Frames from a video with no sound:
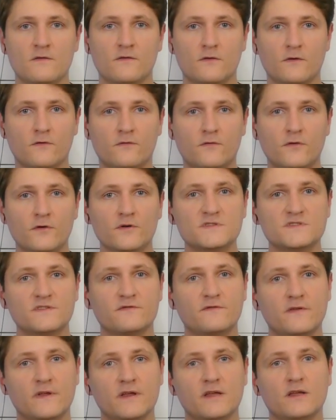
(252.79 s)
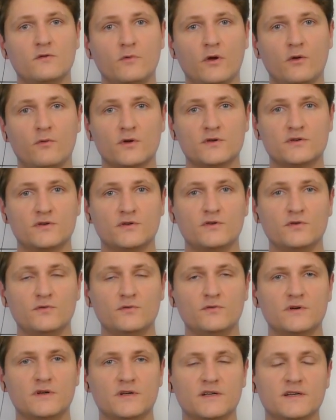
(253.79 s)
The first thing we want to
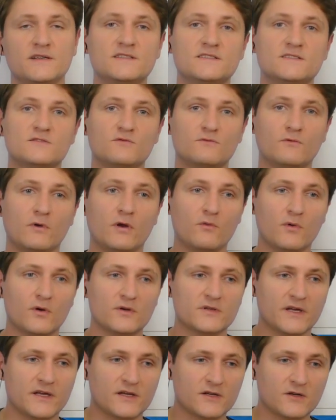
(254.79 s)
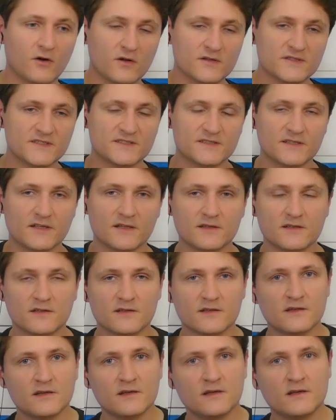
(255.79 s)
do is we want a
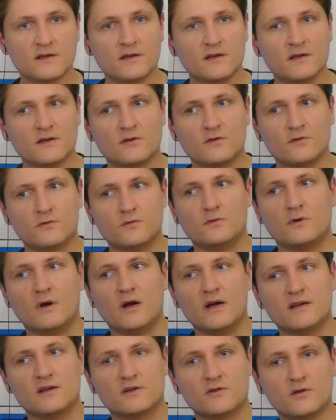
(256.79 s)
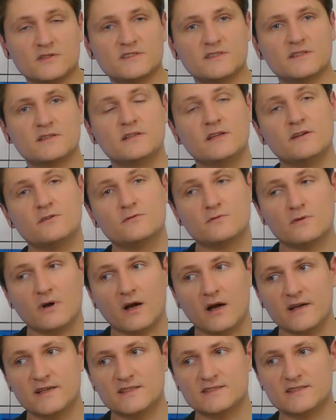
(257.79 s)
constant, ri constantly
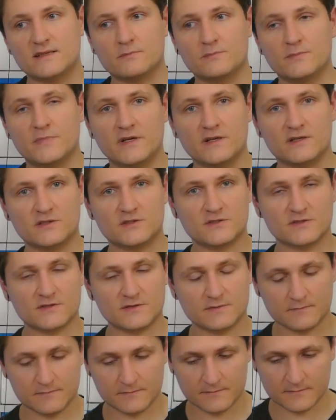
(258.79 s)
rising pitch.